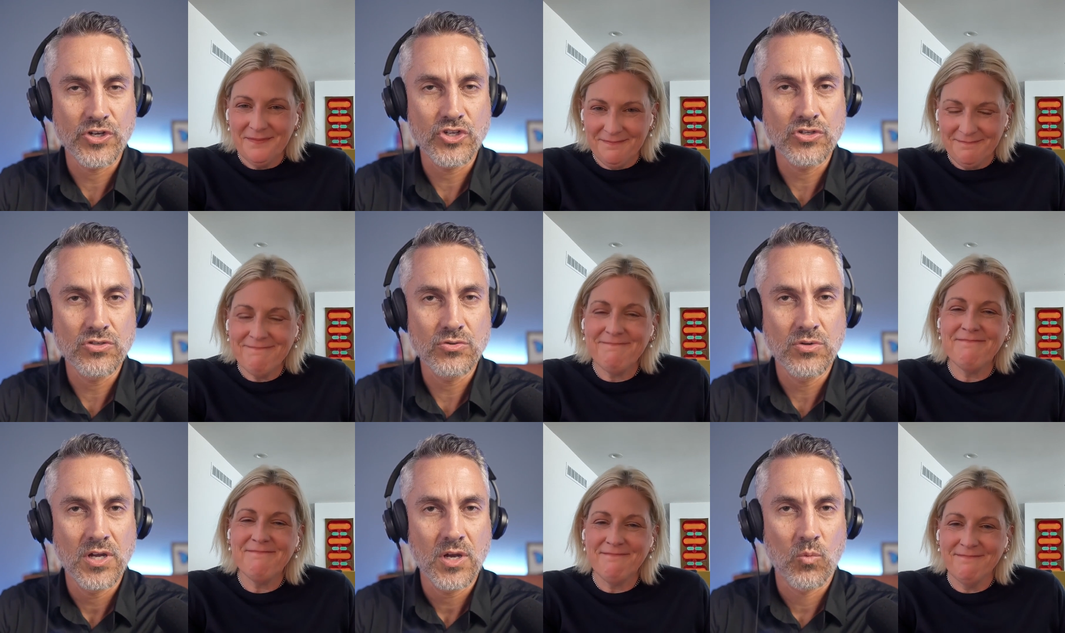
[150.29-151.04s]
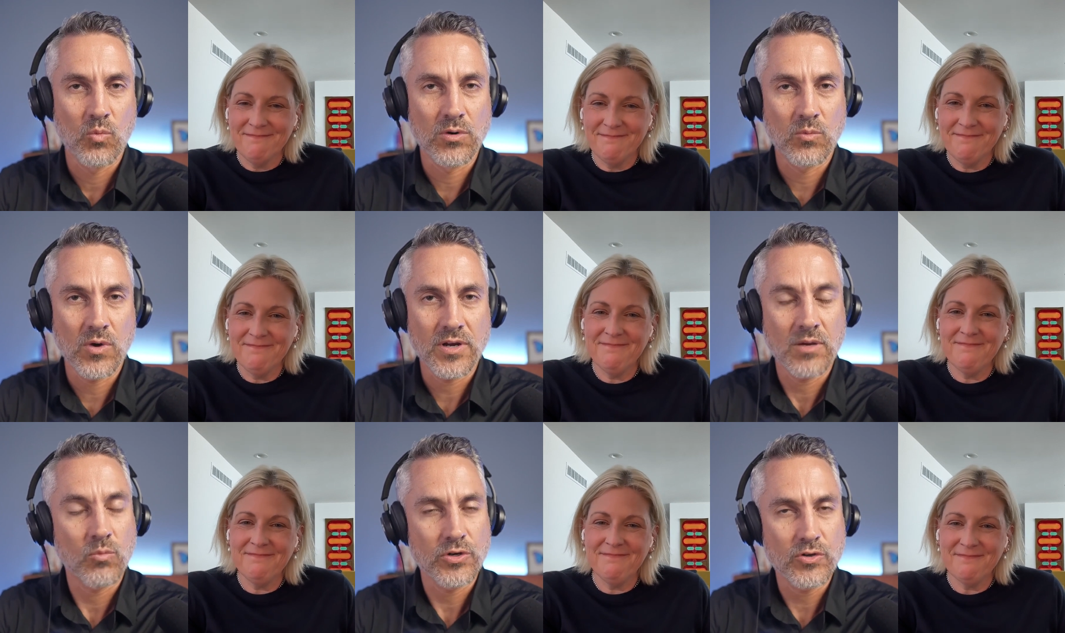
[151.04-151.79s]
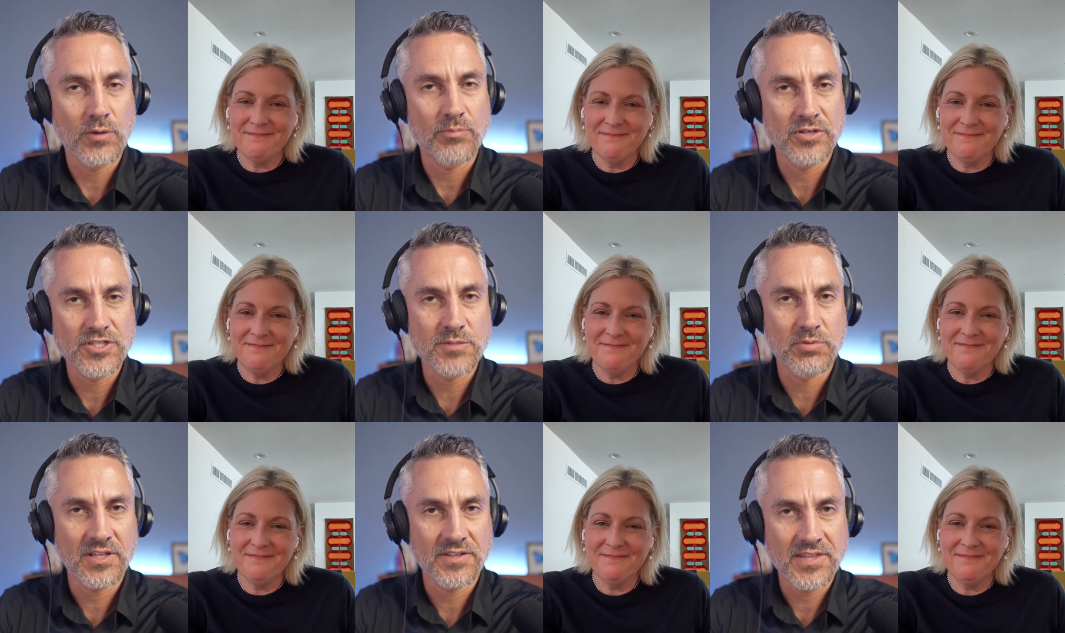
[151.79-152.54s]
Speaker 1: where you were were you a
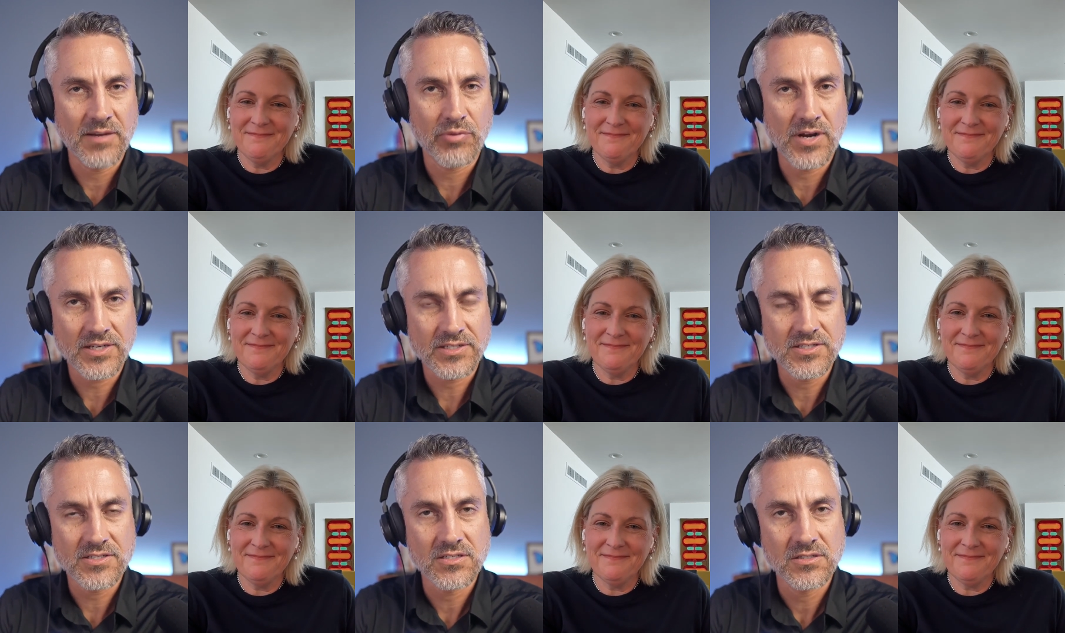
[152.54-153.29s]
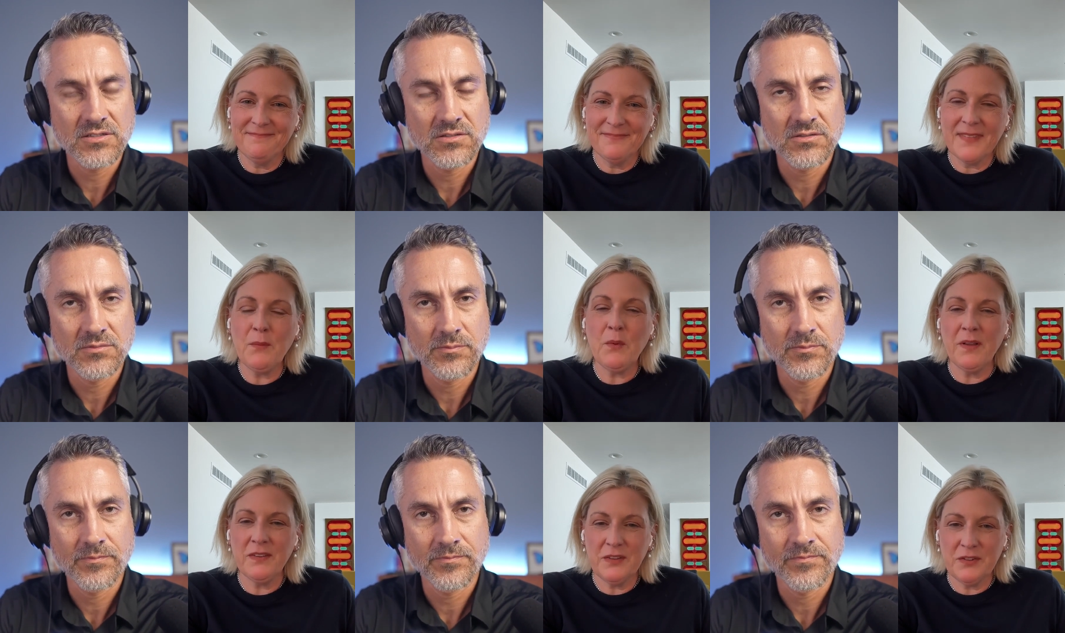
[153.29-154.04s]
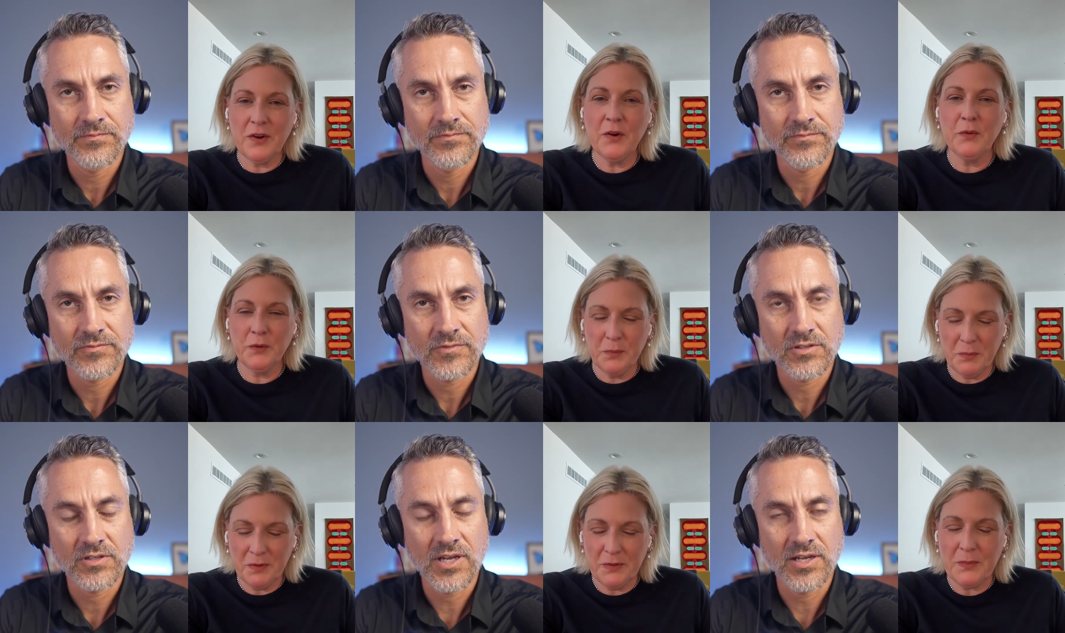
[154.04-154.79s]
principal at that practice?
Speaker 2: I was,
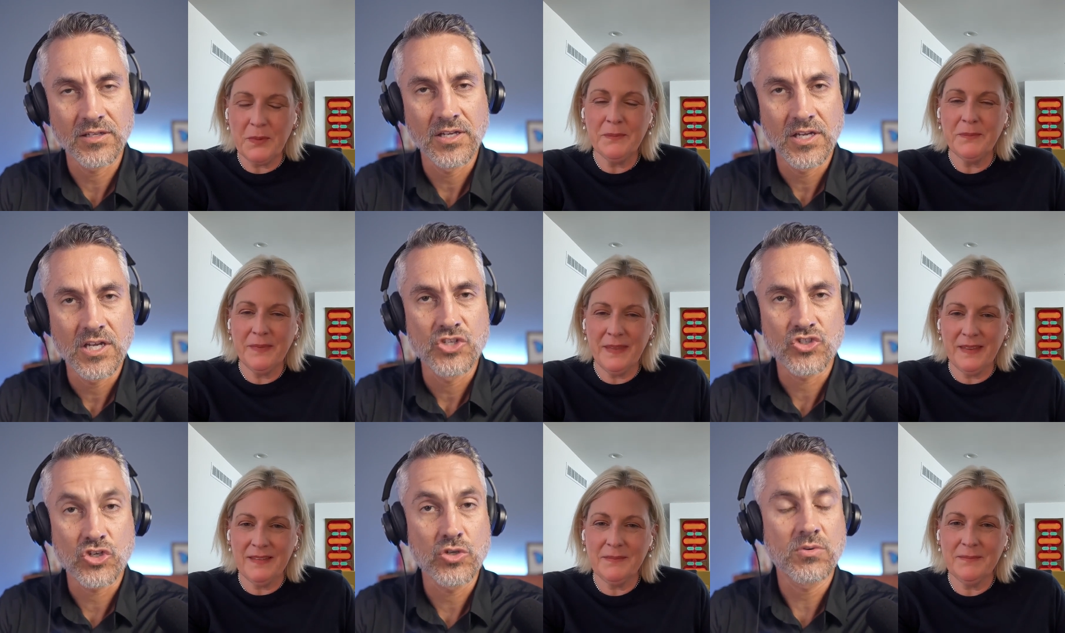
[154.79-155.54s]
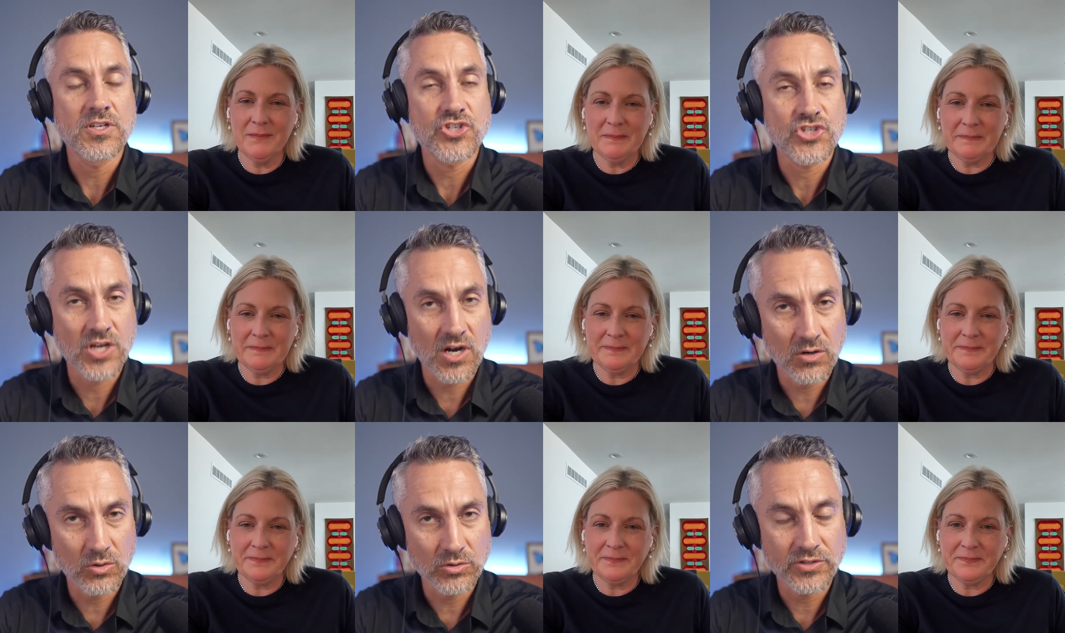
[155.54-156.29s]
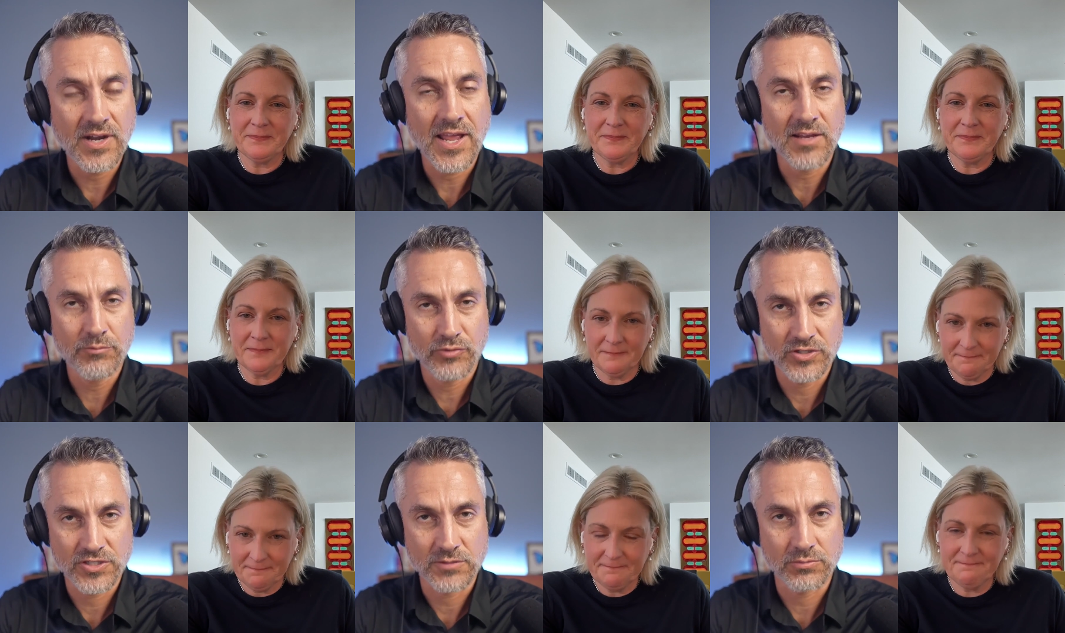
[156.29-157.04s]
shareholder and
Speaker 1: principal. So yes. You were a shareholder and
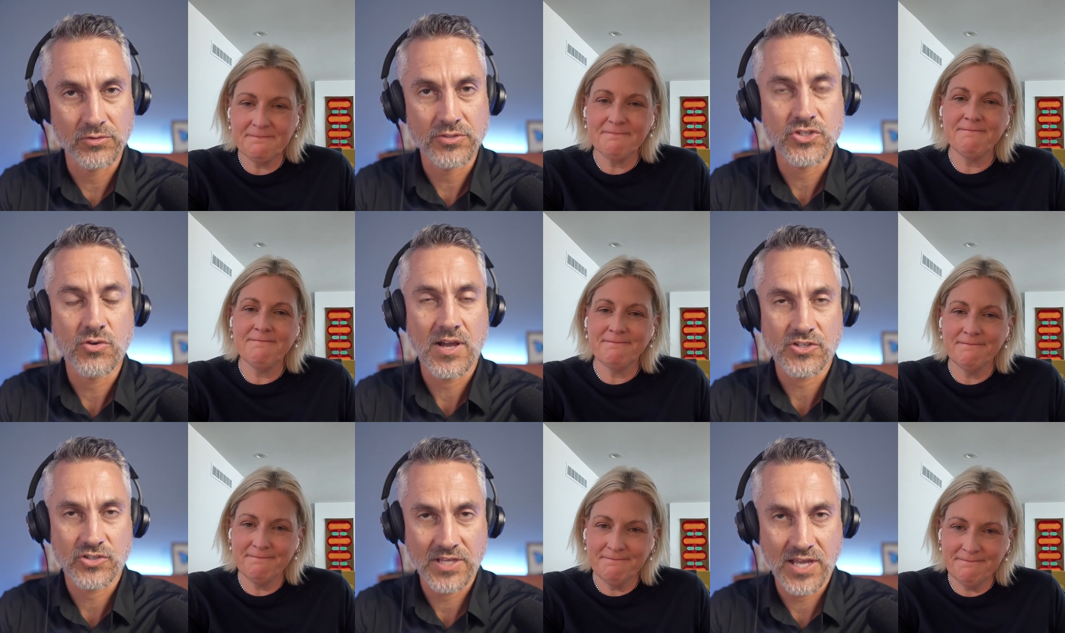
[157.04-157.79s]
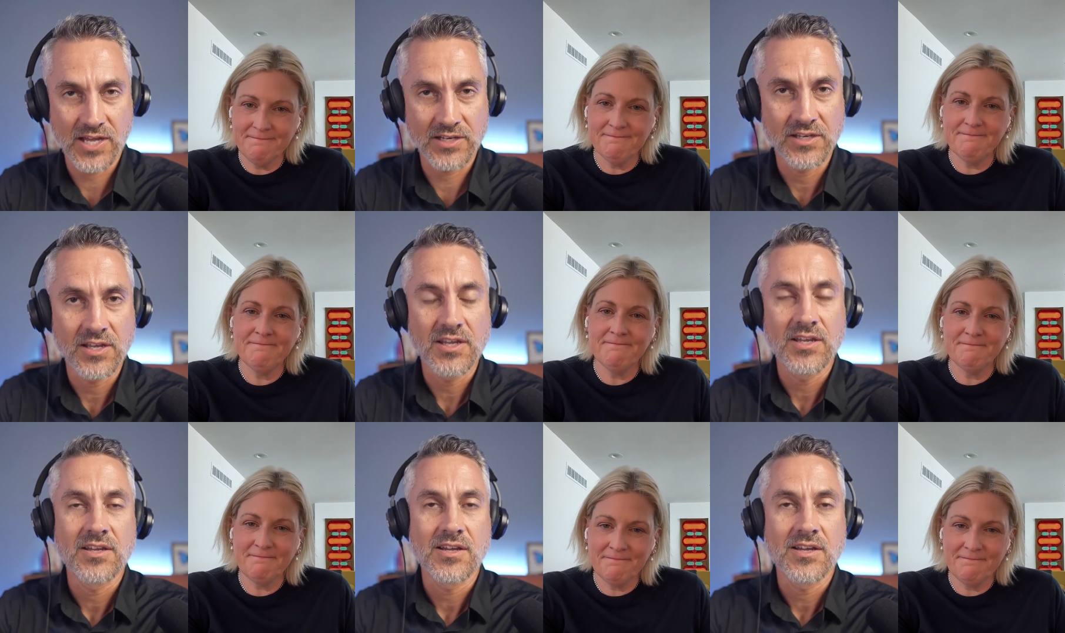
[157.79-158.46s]
principal. So you actually had